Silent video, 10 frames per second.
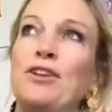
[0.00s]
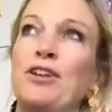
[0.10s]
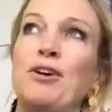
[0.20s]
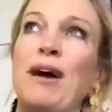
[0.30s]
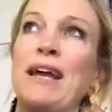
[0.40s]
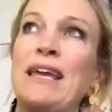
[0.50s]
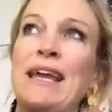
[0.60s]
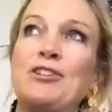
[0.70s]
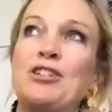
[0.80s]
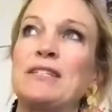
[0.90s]
I
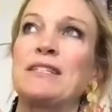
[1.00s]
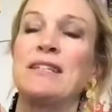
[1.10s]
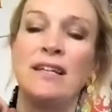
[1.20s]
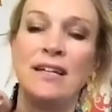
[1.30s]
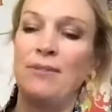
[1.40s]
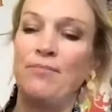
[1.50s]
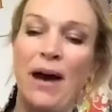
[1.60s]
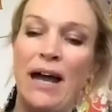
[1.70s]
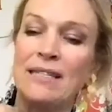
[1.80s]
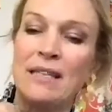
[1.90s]
can't just
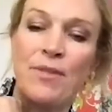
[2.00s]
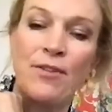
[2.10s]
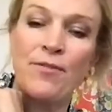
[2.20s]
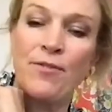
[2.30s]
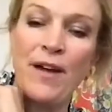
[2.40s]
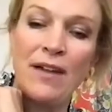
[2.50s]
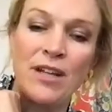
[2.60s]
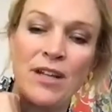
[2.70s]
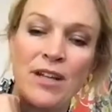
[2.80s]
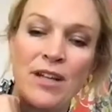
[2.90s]
buy something for
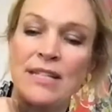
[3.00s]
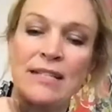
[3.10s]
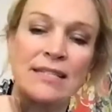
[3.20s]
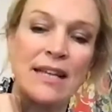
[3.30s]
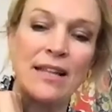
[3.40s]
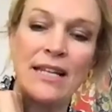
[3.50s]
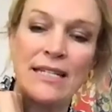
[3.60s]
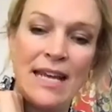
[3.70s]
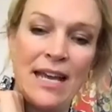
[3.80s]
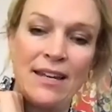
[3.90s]
$5 and sell it at
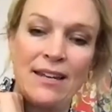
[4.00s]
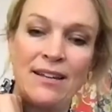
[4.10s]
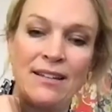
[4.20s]
10.